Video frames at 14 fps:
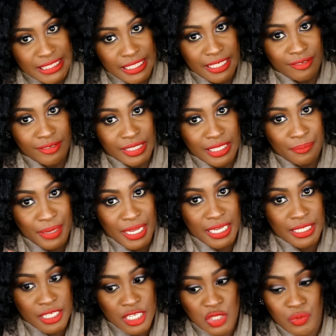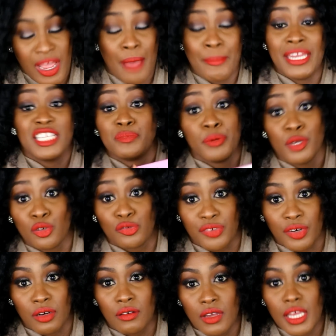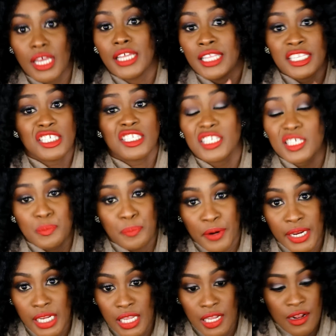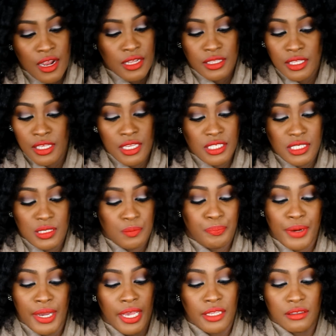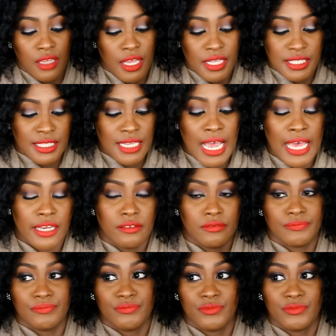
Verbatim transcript: Can't really get behind this one. I mean, it's beautiful. This is just pretty. This, but it's not